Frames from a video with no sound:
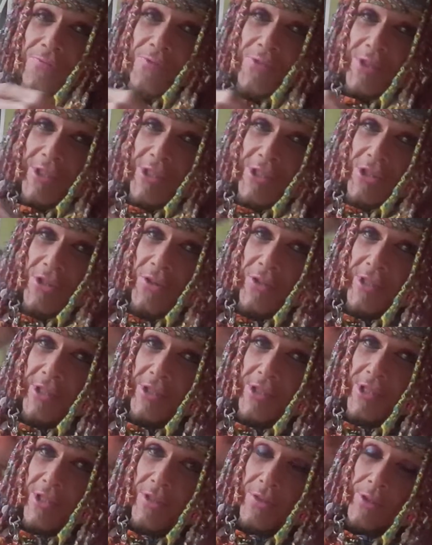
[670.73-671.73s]
the
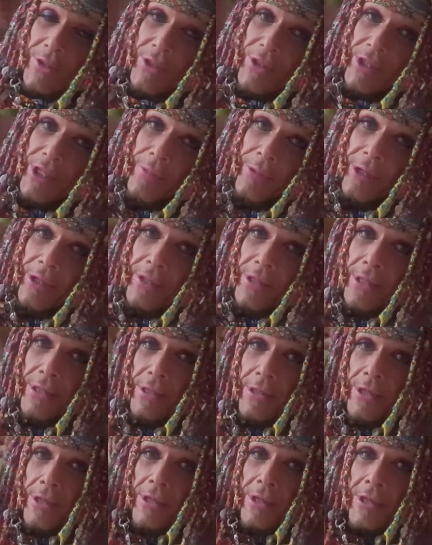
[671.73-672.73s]
kindest thing I can say about
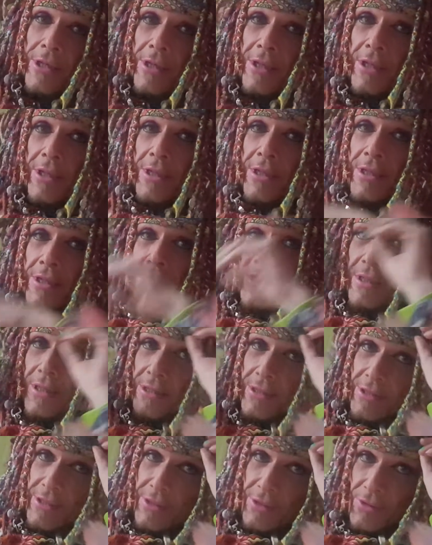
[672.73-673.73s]
her. I
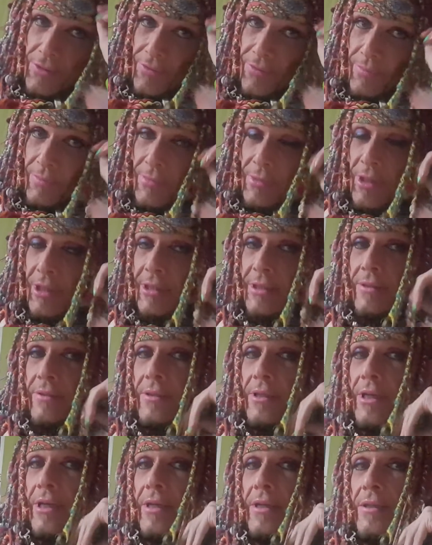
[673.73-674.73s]
mean, she's not like,
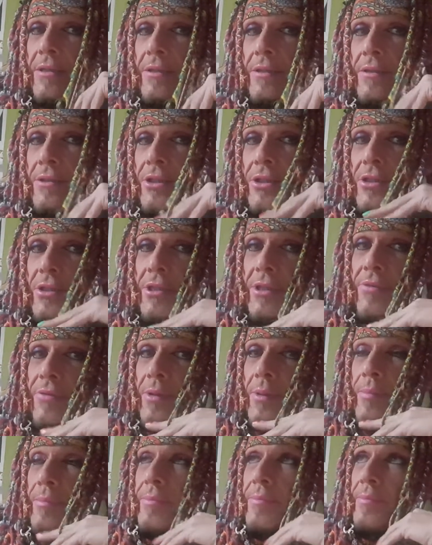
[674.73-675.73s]
yeah, she'd give
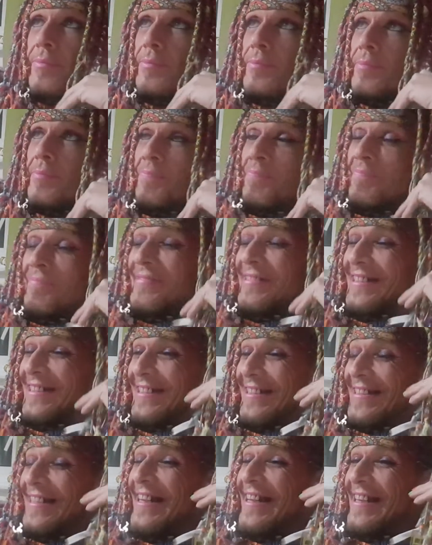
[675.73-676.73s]
up.